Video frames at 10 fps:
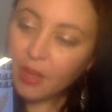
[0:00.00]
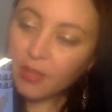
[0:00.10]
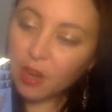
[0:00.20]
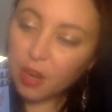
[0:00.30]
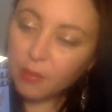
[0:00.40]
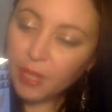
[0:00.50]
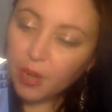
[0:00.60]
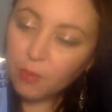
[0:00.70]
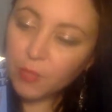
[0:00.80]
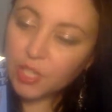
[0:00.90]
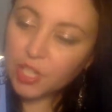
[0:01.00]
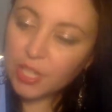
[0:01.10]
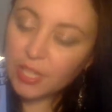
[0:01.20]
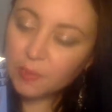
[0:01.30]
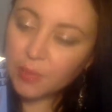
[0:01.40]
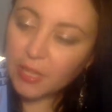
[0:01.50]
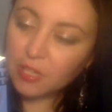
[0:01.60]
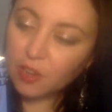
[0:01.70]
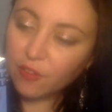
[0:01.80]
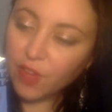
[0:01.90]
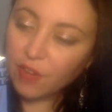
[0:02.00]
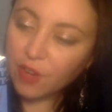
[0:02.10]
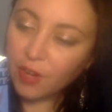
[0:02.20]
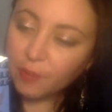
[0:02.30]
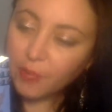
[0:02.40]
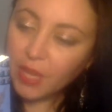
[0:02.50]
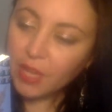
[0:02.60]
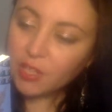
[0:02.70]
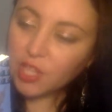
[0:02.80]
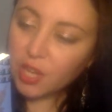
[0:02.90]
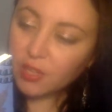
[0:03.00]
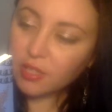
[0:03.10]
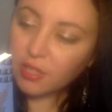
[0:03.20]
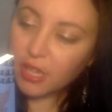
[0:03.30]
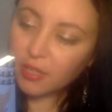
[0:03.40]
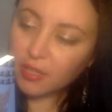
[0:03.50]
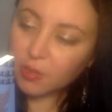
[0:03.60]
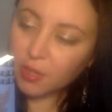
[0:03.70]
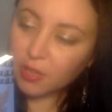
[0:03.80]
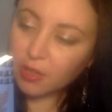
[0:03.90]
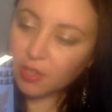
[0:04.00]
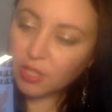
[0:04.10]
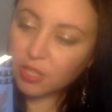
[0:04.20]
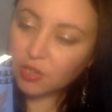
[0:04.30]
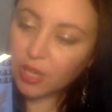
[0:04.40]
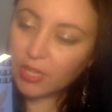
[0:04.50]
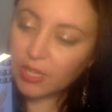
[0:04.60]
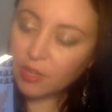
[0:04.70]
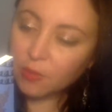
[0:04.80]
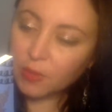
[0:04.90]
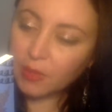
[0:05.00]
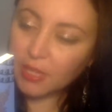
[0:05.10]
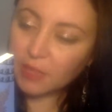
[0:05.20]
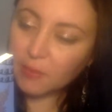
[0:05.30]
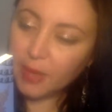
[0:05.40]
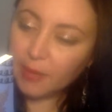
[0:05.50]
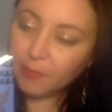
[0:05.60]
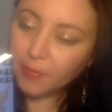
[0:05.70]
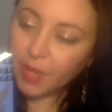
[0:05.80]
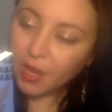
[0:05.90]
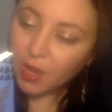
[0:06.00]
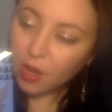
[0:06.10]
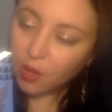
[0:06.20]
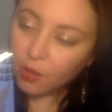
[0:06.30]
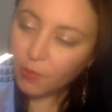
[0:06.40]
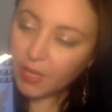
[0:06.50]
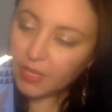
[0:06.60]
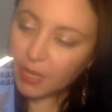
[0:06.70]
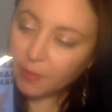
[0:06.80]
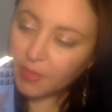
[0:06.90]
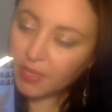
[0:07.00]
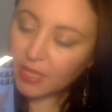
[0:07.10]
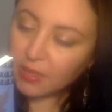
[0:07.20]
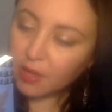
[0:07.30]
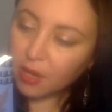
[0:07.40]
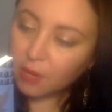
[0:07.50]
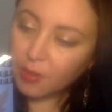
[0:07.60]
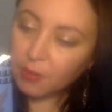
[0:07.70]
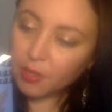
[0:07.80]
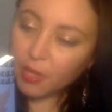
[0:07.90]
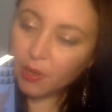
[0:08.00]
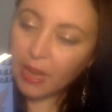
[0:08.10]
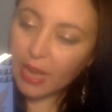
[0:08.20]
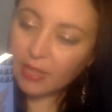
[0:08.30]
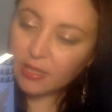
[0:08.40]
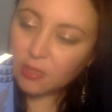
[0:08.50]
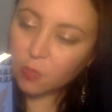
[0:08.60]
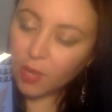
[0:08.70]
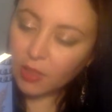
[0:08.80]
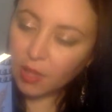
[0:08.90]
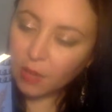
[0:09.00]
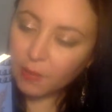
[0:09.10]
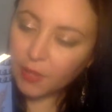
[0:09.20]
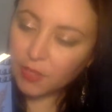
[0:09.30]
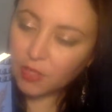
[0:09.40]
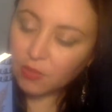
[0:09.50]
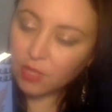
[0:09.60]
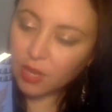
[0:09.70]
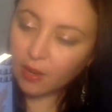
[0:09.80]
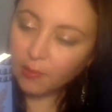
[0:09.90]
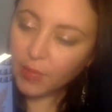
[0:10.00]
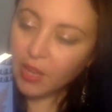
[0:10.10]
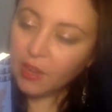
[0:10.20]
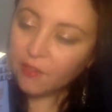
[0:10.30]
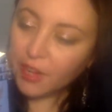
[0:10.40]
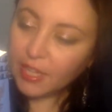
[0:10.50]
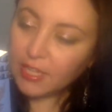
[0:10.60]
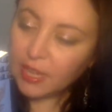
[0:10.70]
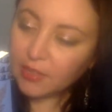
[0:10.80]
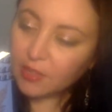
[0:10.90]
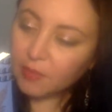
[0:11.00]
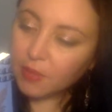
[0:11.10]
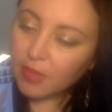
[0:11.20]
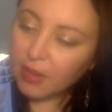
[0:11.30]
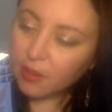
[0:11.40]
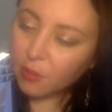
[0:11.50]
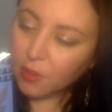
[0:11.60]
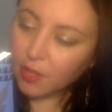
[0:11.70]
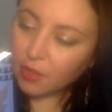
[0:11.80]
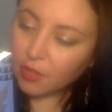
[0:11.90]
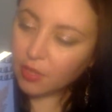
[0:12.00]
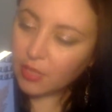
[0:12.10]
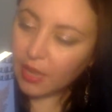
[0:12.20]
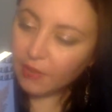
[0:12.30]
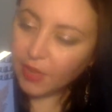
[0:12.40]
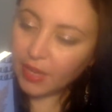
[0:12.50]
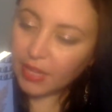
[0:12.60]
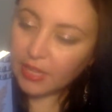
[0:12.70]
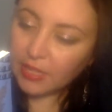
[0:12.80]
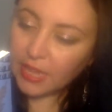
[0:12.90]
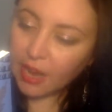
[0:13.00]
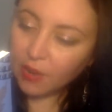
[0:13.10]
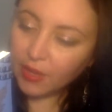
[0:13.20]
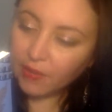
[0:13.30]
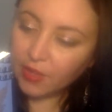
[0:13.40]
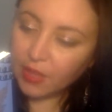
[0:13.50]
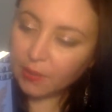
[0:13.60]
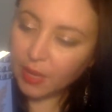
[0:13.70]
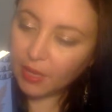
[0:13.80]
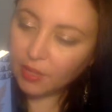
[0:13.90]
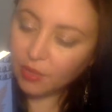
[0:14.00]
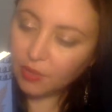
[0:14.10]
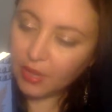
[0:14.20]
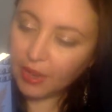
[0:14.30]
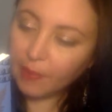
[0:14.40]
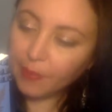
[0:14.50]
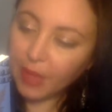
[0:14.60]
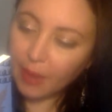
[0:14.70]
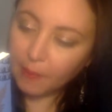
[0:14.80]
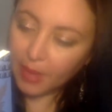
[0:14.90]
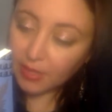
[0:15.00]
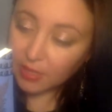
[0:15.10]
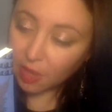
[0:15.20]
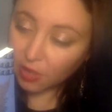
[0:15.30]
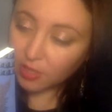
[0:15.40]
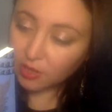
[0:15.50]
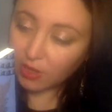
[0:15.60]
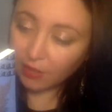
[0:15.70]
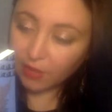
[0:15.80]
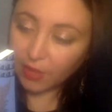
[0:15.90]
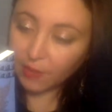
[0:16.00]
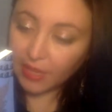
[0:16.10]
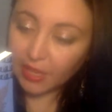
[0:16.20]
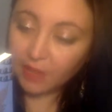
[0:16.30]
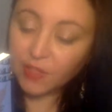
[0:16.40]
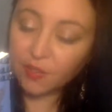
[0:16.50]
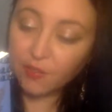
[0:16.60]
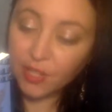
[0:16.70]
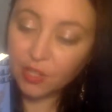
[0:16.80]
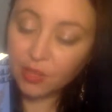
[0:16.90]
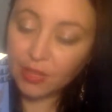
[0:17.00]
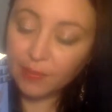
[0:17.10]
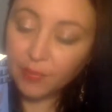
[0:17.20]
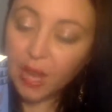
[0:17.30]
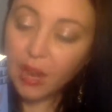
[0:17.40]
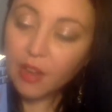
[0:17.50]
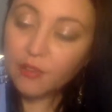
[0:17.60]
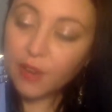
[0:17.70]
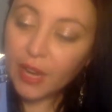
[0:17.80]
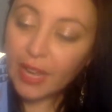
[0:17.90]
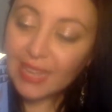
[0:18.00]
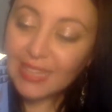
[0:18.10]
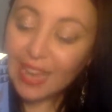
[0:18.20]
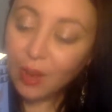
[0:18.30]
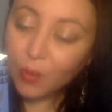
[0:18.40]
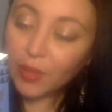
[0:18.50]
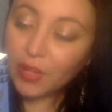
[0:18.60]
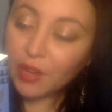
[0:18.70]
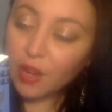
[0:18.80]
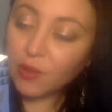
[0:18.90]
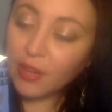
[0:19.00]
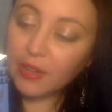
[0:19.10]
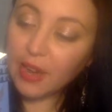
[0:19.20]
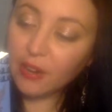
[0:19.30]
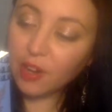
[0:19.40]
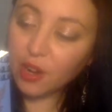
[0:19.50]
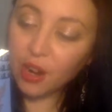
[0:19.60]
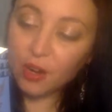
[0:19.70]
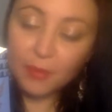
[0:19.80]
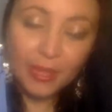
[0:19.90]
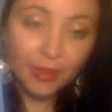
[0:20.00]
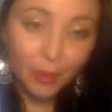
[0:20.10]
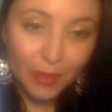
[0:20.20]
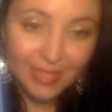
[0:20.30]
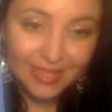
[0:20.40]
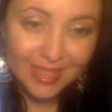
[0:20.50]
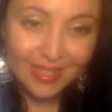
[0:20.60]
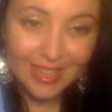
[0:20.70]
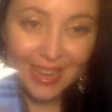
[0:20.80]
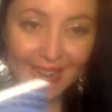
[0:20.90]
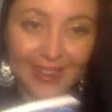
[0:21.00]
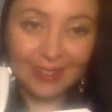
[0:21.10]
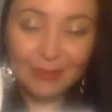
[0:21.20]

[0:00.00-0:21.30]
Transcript: the army on which she has placed her favor. She also tells the Winnelers to dress their women as men. Odin wakes up and, seeing the army below, asks what Longbeards those are. Freya tells him that they are the Winnelers and that he has now given them a new name and must also give them the gift of victory. Freya has outwitted Odin and her army wins the day.